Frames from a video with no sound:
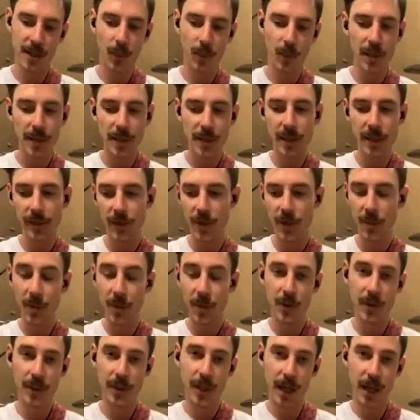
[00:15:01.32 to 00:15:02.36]
what's the difference
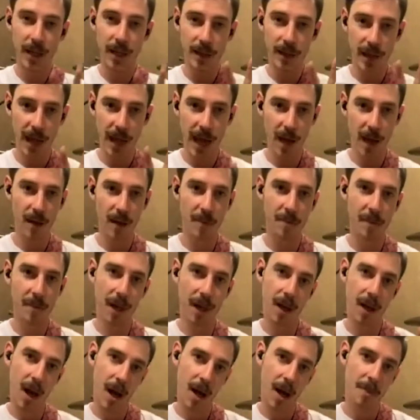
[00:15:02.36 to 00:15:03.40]
between like the Arab
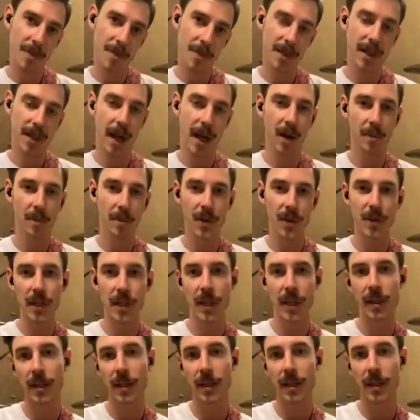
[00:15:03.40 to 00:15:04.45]
Maqam style
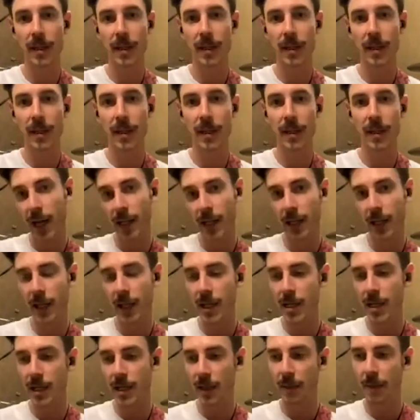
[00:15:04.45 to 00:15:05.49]
music and like the Carnatic
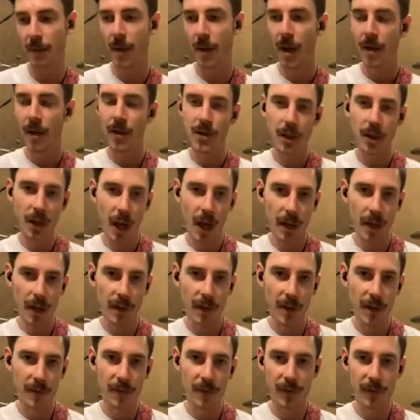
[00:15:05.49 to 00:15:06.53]
Indian. There's a lot of
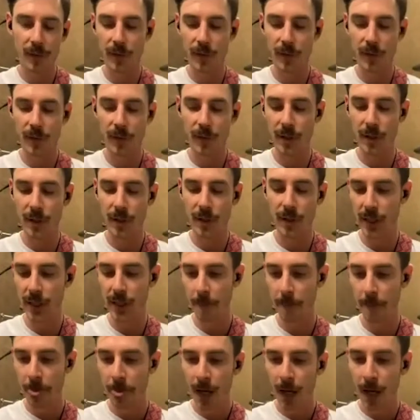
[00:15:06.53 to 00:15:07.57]
influencing,
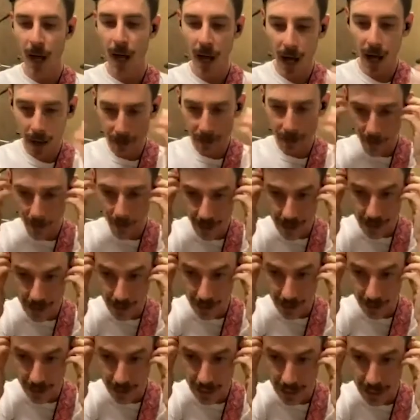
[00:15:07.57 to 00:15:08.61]
but basically
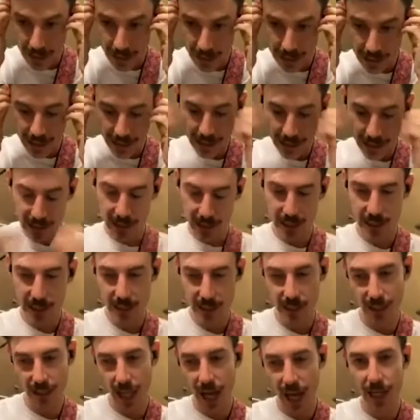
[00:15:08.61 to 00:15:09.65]
it is this
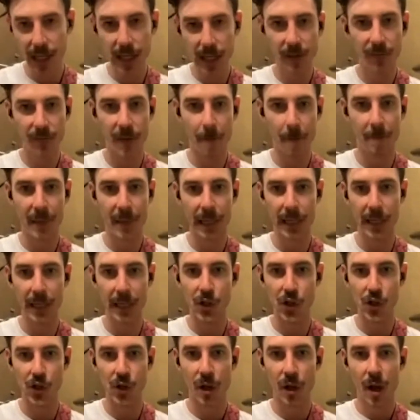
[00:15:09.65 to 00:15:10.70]
sliding of the
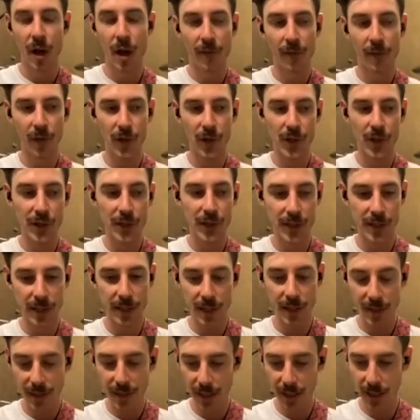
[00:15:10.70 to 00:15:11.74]
pitch versus
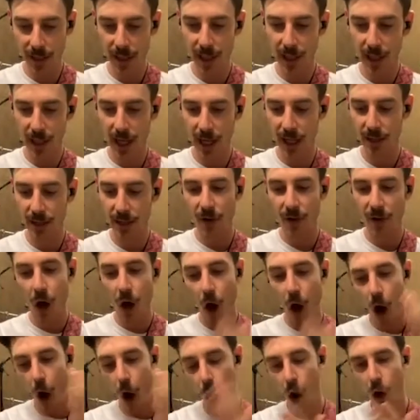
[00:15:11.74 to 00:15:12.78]
the kind of
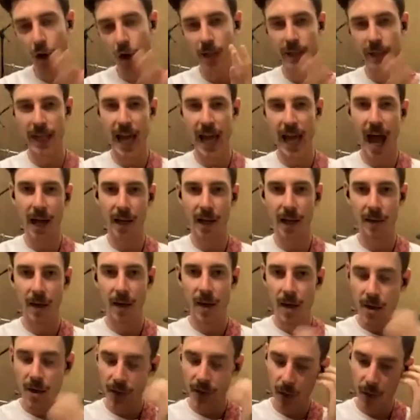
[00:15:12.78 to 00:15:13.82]
hard attack.
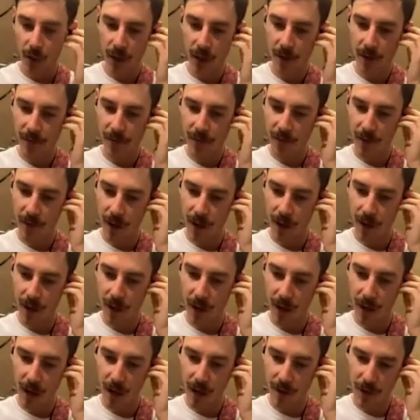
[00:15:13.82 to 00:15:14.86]
So
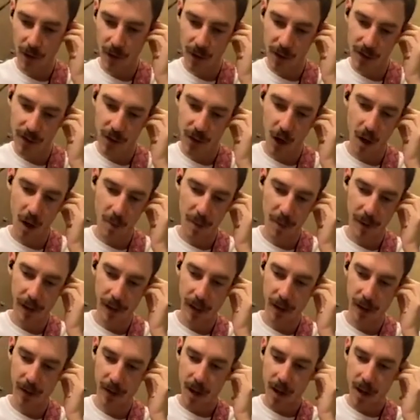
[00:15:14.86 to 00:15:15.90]
if you're a guitar player,